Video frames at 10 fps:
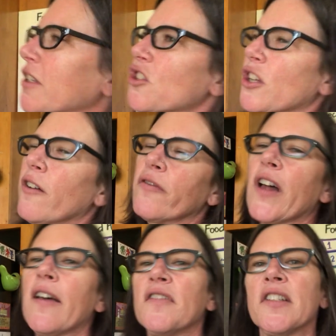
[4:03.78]
the shelf
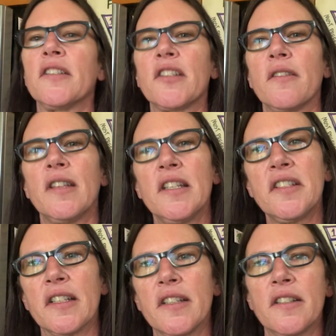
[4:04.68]
lives. And so
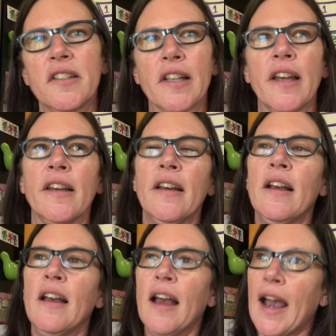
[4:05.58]
this is like
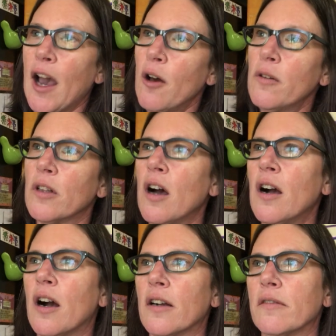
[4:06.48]
how
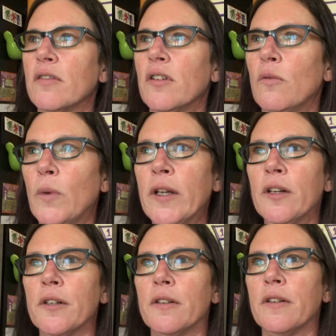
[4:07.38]
long
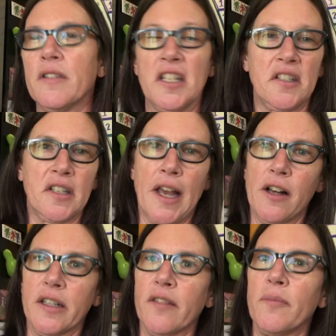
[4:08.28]
will this
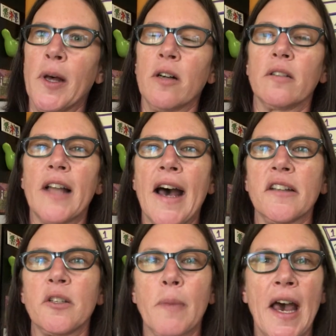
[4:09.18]
gallon of milk
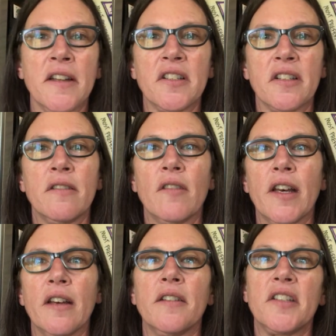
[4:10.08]
last past the
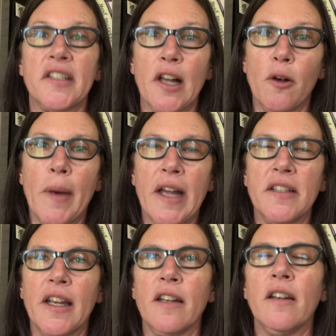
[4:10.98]
sell by
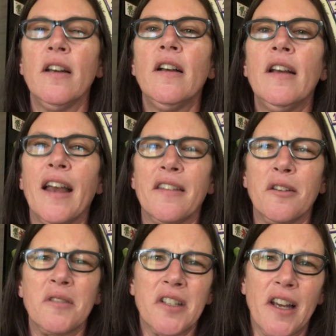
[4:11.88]
date and
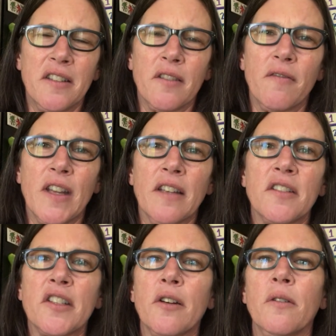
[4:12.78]
those kinds of
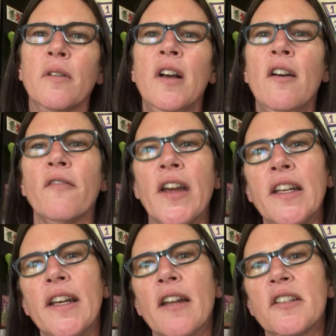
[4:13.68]
things. So
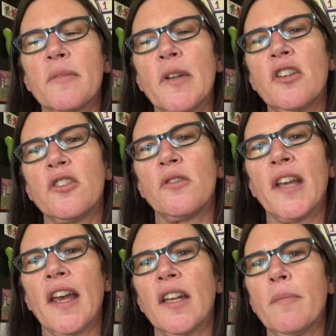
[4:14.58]
finding out as much as you
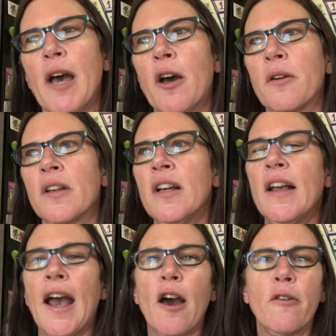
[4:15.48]
can about
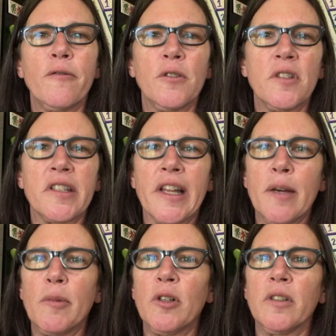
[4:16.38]
how food's
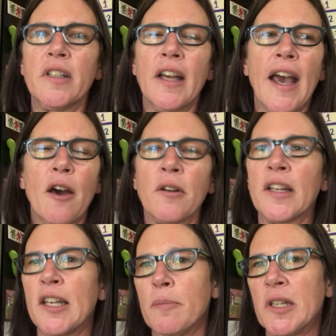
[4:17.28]
labeled, how to
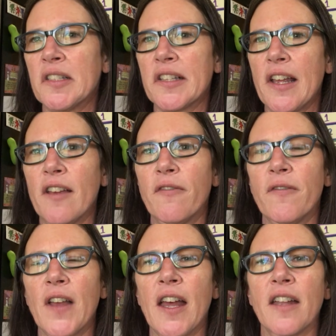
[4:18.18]
keep it safe,
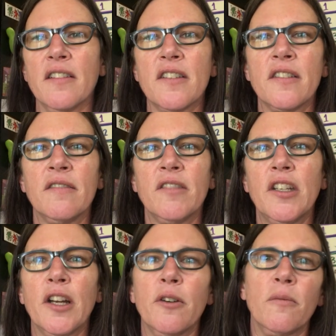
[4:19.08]
and
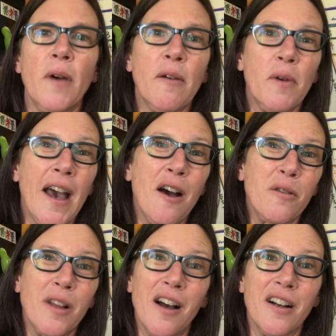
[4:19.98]
you know,
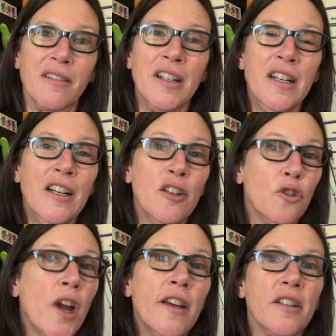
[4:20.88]
how long
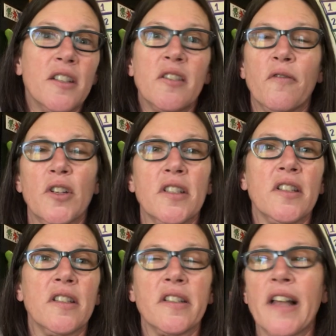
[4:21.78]
dry goods, for
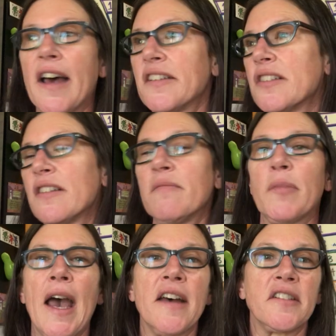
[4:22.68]
instance, last
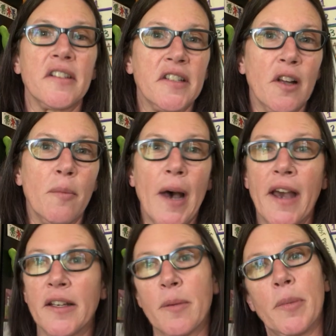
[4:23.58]
past a sell
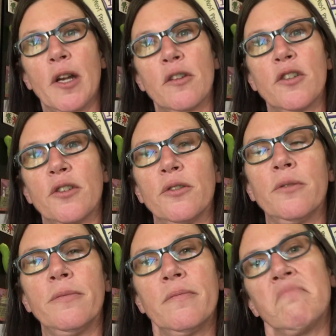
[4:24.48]
by compared
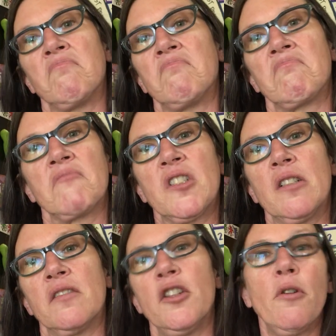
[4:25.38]
to
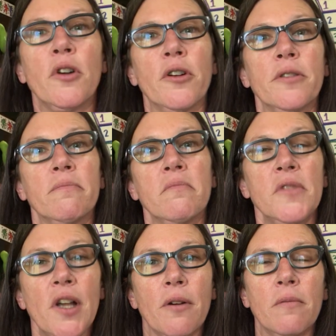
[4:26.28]
yogurt.
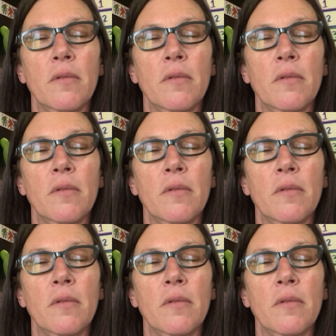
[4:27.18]
So